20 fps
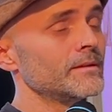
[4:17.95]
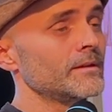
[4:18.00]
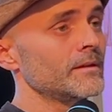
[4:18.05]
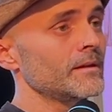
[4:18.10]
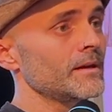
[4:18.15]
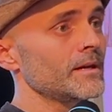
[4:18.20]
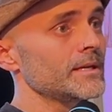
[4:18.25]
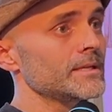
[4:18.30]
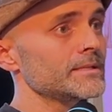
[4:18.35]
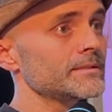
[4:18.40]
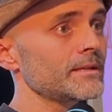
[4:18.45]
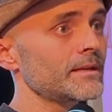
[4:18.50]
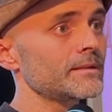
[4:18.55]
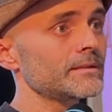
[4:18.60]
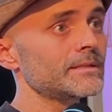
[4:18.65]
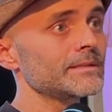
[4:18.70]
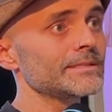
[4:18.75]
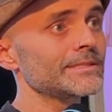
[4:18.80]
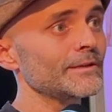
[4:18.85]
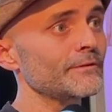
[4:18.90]
I started
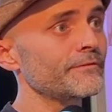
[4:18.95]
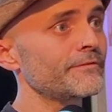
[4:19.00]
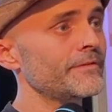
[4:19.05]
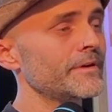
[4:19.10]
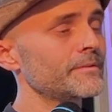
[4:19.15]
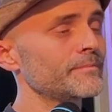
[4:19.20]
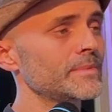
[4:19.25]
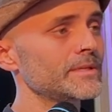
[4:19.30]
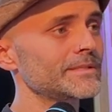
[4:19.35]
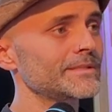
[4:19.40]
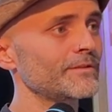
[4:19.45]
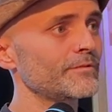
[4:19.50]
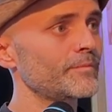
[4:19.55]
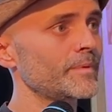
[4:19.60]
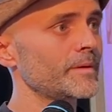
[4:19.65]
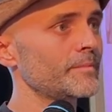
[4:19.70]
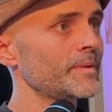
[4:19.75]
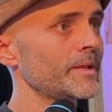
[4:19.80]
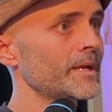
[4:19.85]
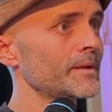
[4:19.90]
to self-fund myself by
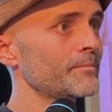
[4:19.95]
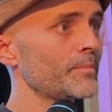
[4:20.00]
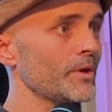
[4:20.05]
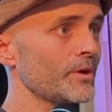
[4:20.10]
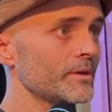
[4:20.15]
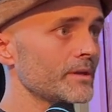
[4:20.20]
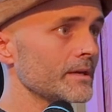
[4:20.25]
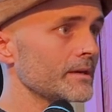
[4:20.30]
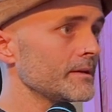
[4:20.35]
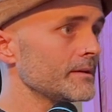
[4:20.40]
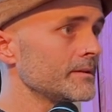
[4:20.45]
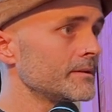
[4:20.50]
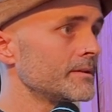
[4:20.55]
playing poker,